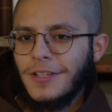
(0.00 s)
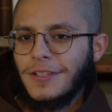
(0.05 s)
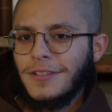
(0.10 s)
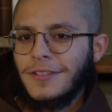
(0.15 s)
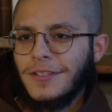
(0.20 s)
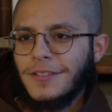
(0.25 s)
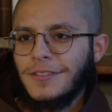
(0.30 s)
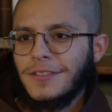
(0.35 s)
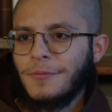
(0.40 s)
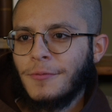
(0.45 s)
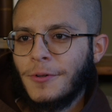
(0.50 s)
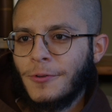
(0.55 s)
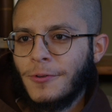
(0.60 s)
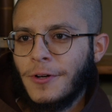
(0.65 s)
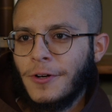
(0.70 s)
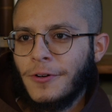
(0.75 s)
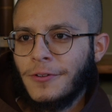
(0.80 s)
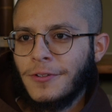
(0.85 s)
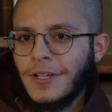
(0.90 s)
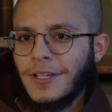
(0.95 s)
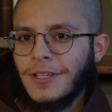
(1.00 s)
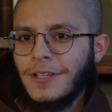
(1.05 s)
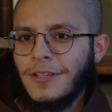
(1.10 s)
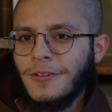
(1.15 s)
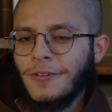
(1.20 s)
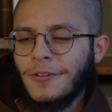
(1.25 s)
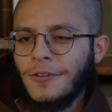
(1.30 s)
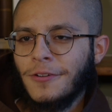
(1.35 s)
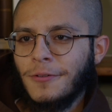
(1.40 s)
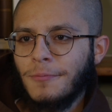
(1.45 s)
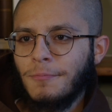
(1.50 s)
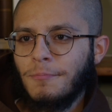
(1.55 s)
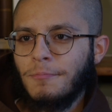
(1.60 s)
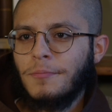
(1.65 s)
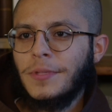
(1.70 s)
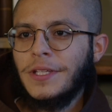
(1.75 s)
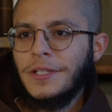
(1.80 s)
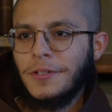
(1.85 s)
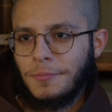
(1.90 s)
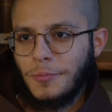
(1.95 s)
this time around I hear
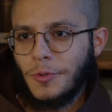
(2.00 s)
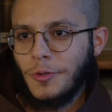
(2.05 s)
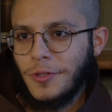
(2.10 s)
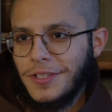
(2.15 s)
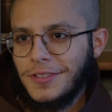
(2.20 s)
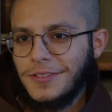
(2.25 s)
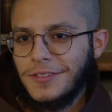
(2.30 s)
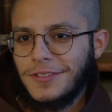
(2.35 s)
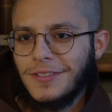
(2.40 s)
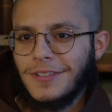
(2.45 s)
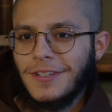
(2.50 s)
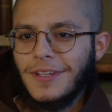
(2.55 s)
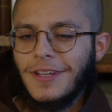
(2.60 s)
be a priest.